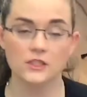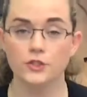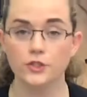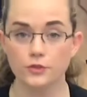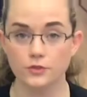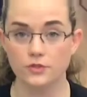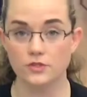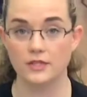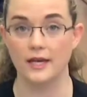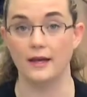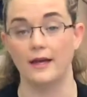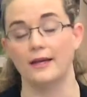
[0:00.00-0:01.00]
use
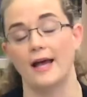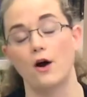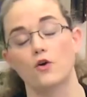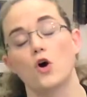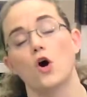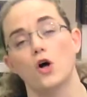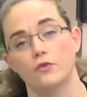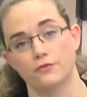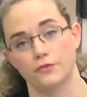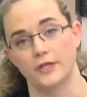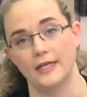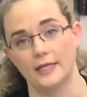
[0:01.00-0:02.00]
an
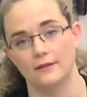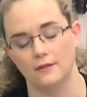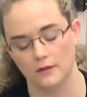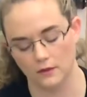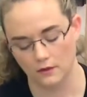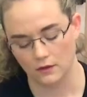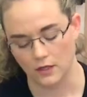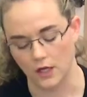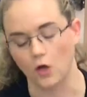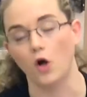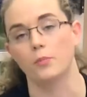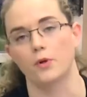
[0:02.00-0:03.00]
alcohol-free
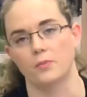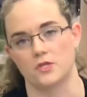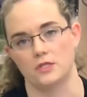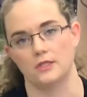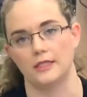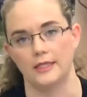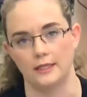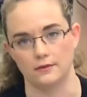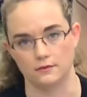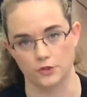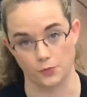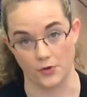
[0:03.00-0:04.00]
uh, all-purpose cleaning
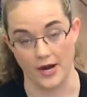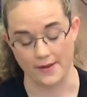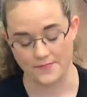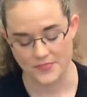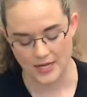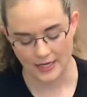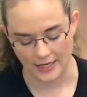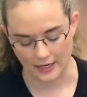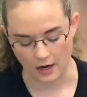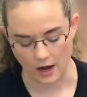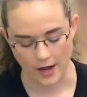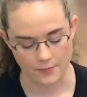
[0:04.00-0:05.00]
spray.
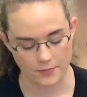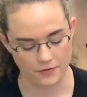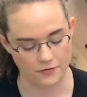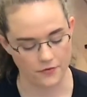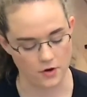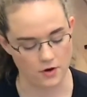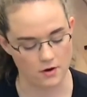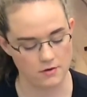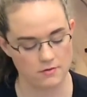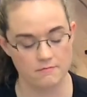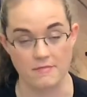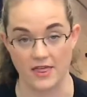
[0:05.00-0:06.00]
And I prefer
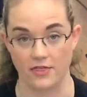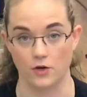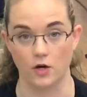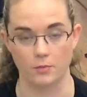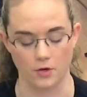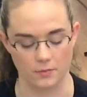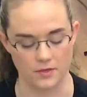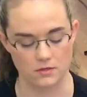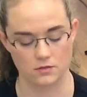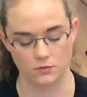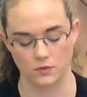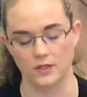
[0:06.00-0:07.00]
Method
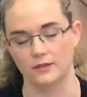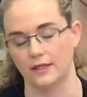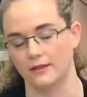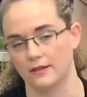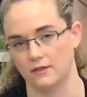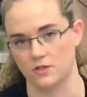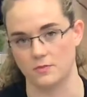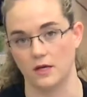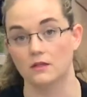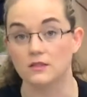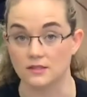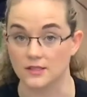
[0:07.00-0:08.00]
all-purpose. One, I like the
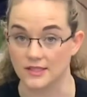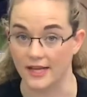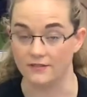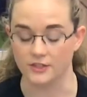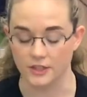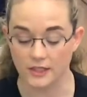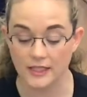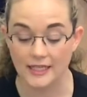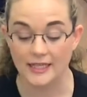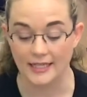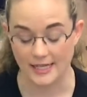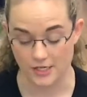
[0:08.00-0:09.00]
smell because it's lavender,
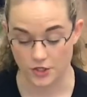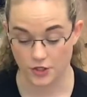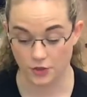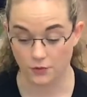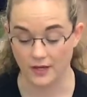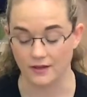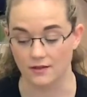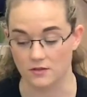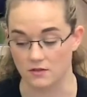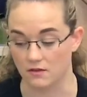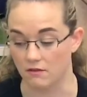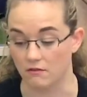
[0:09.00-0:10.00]
and two, it
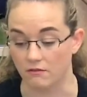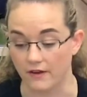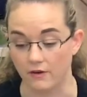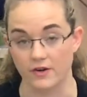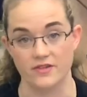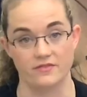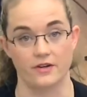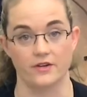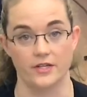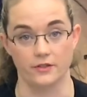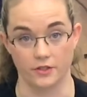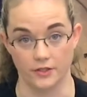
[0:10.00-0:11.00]
is very,
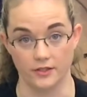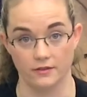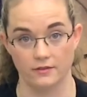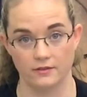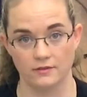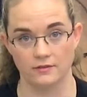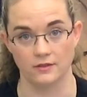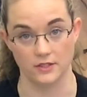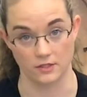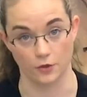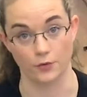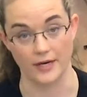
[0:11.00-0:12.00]
very good.
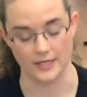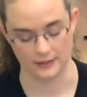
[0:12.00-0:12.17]
It's a great